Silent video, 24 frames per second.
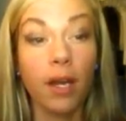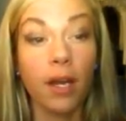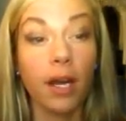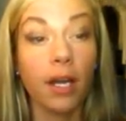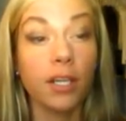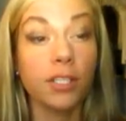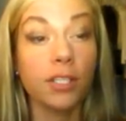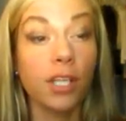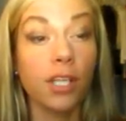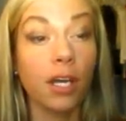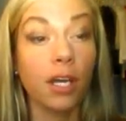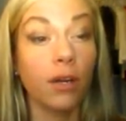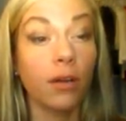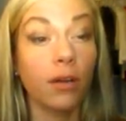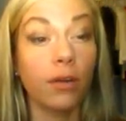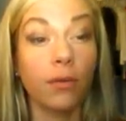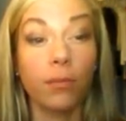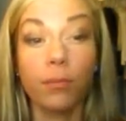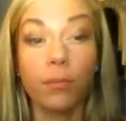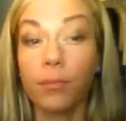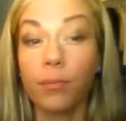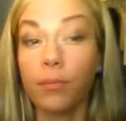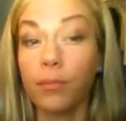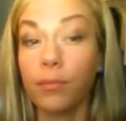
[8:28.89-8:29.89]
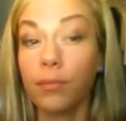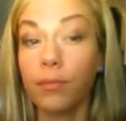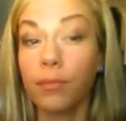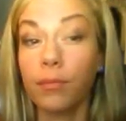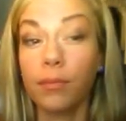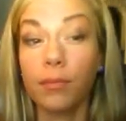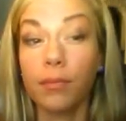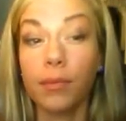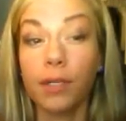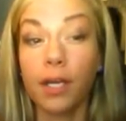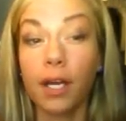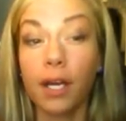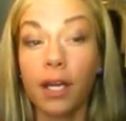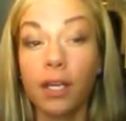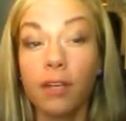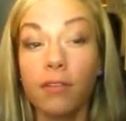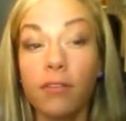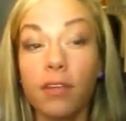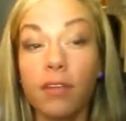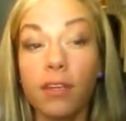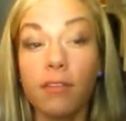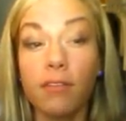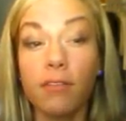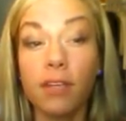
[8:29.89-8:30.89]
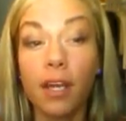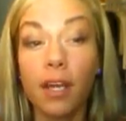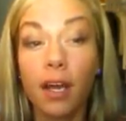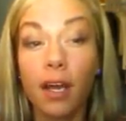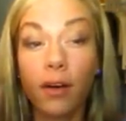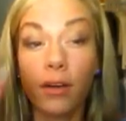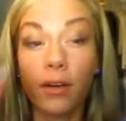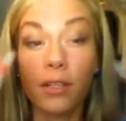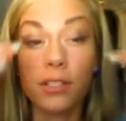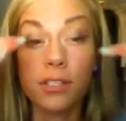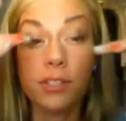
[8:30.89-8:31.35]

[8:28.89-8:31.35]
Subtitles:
eyeshadow kind of evened out.